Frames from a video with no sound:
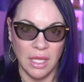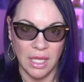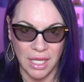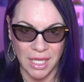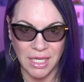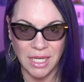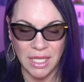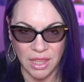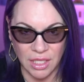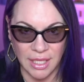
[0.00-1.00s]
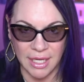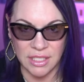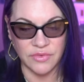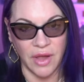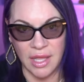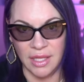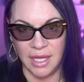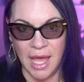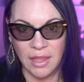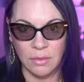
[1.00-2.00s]
In the latest filing,
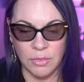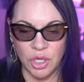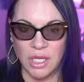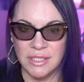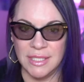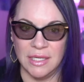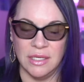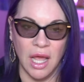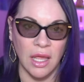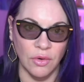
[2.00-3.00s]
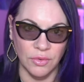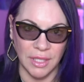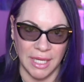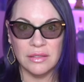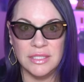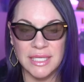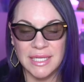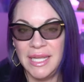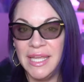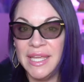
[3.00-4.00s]
Alex Murdaugh said not only did
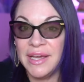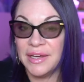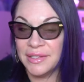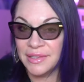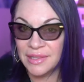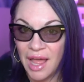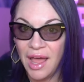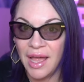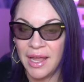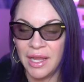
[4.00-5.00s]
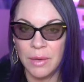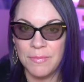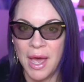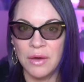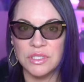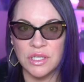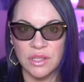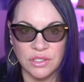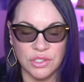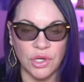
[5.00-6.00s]
he lie about
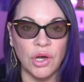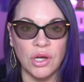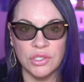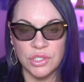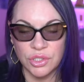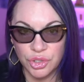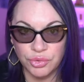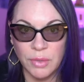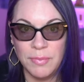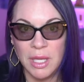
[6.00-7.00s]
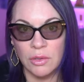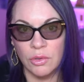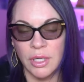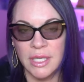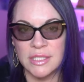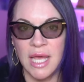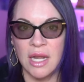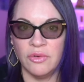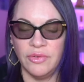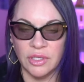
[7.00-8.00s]
the dogs tripping Gloria
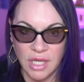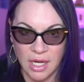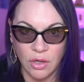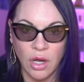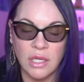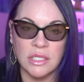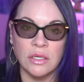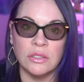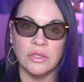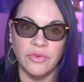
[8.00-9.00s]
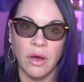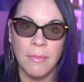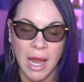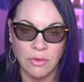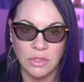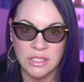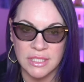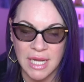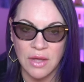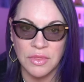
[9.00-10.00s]
Satterfield and causing her to fall backwards
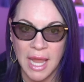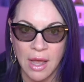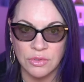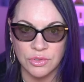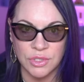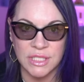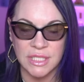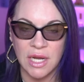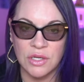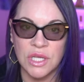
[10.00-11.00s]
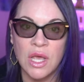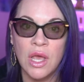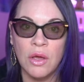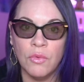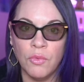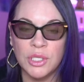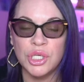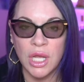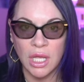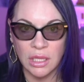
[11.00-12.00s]
down the outdoor stairs,
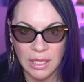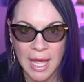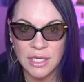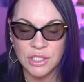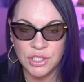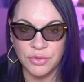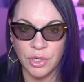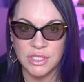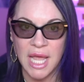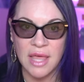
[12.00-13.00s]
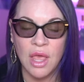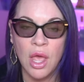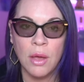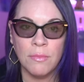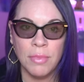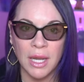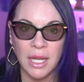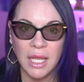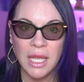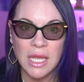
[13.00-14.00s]
which led to her death, but
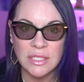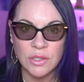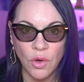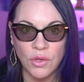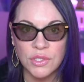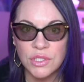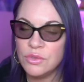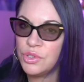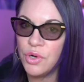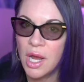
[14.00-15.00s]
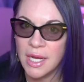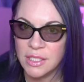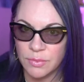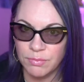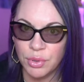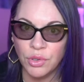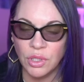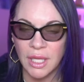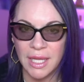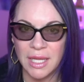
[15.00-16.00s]
he is also trying to
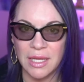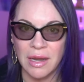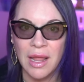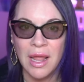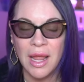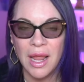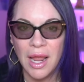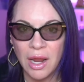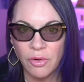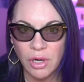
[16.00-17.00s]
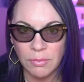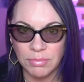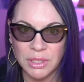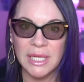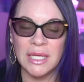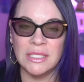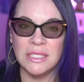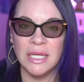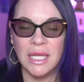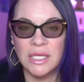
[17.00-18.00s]
pull in Eric Bland,
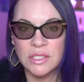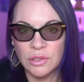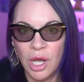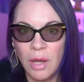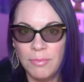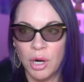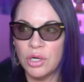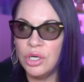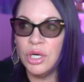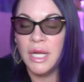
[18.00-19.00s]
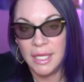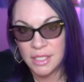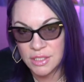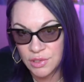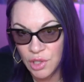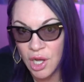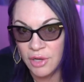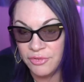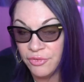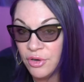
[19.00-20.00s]
his law partner, his law
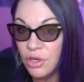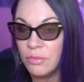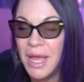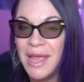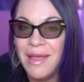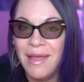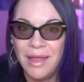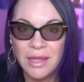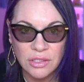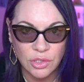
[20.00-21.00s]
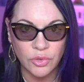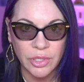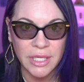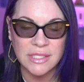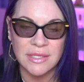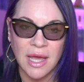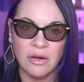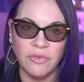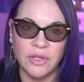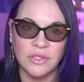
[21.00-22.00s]
firm, and Gloria
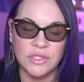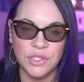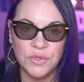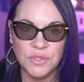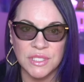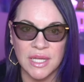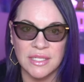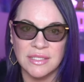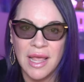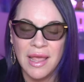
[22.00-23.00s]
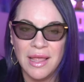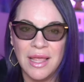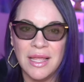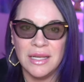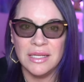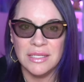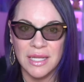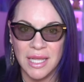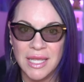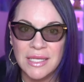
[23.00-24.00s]
Satterfield's two sons into
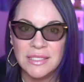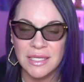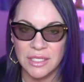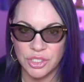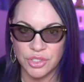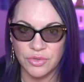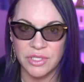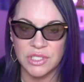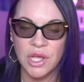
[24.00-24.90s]
his insurance